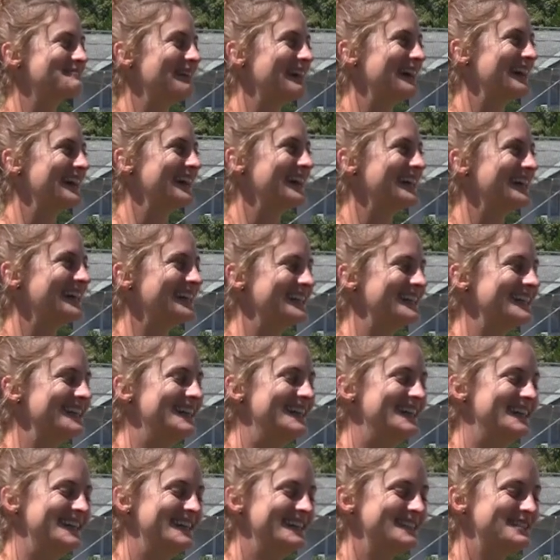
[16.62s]
Meghan.
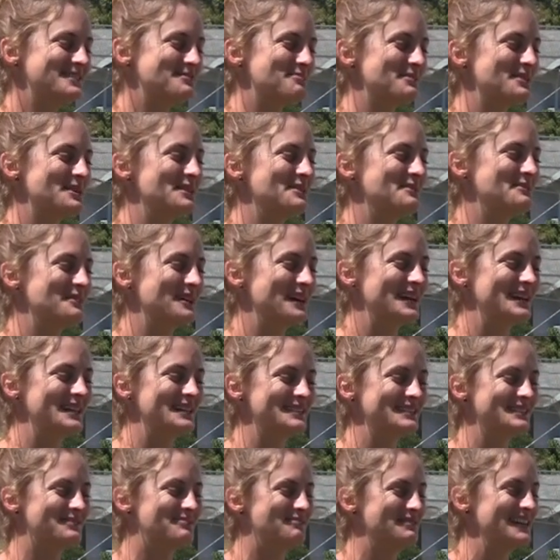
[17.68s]
It's you don't,
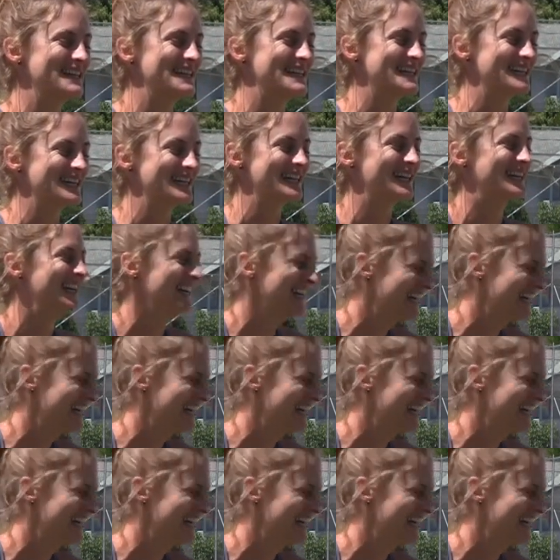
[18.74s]
weird to be here.